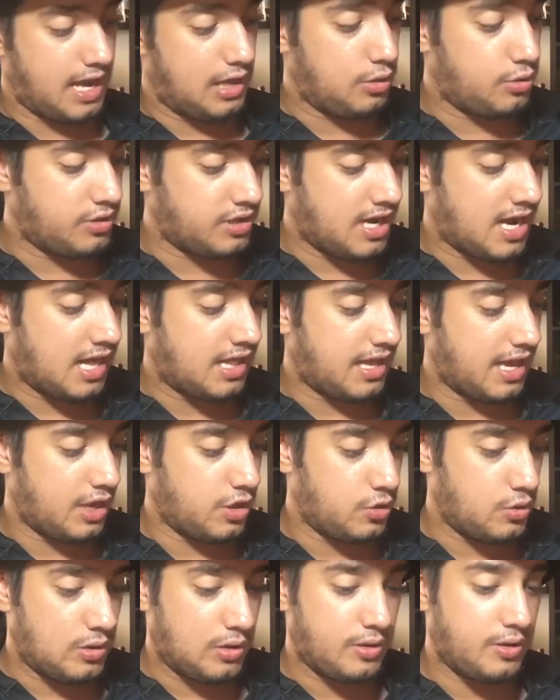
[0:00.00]
a Lunala, a
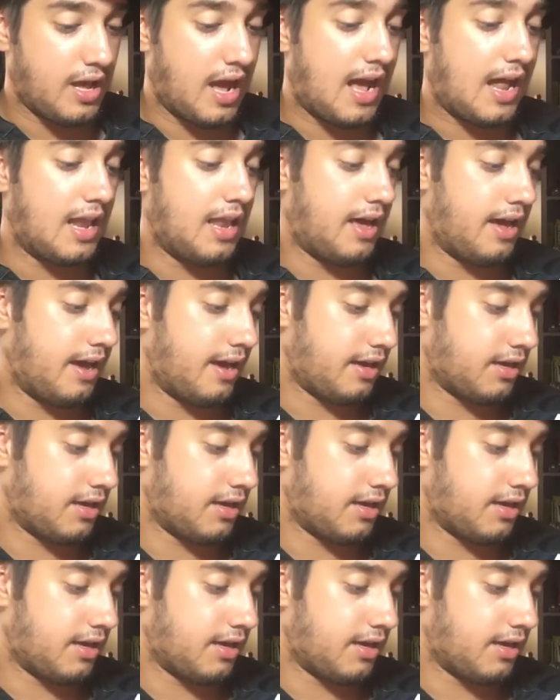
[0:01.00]
new Lunala.